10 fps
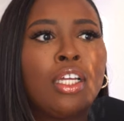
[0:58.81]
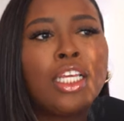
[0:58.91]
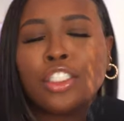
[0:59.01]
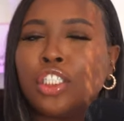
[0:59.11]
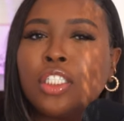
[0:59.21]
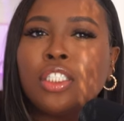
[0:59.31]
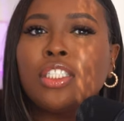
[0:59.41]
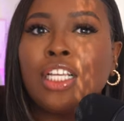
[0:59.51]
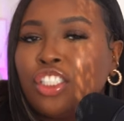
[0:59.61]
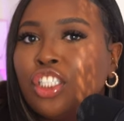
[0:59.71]
Let's
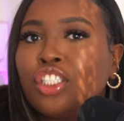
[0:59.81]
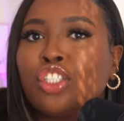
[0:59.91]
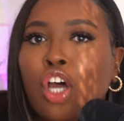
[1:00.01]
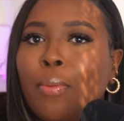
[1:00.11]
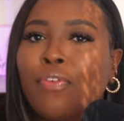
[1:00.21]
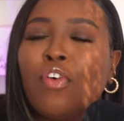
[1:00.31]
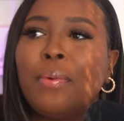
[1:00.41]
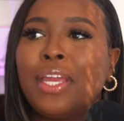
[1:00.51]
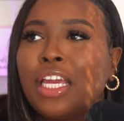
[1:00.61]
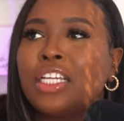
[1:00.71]
just talk before
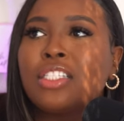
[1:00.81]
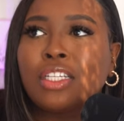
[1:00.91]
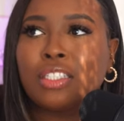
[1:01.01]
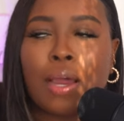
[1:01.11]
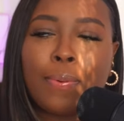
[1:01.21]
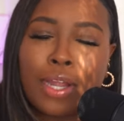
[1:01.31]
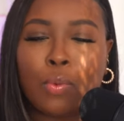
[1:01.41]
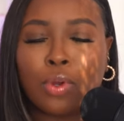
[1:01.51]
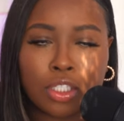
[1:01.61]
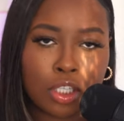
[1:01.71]
we get into the topic I
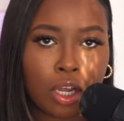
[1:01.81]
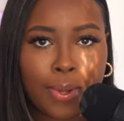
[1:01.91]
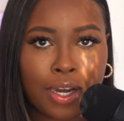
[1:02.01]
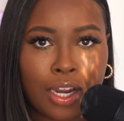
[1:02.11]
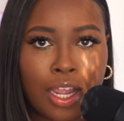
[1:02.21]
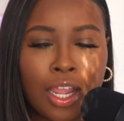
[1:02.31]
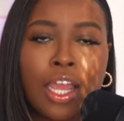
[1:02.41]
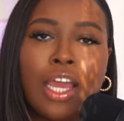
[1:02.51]
wanted to talk about today.